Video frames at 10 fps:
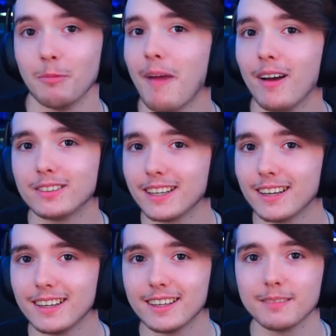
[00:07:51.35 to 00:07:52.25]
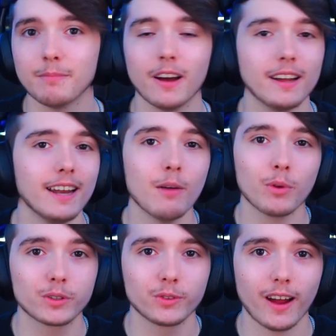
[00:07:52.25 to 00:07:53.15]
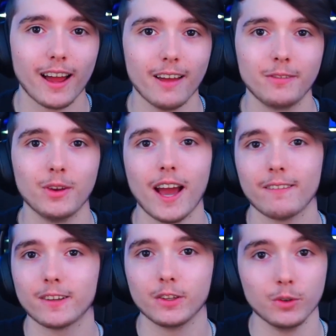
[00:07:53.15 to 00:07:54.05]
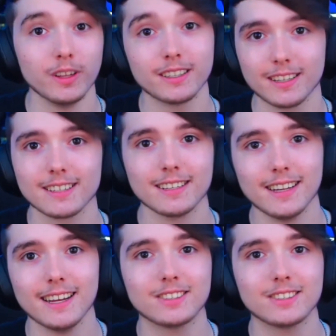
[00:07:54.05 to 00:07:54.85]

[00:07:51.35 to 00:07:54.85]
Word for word: mounting a network drive, you have to do this, this, and this.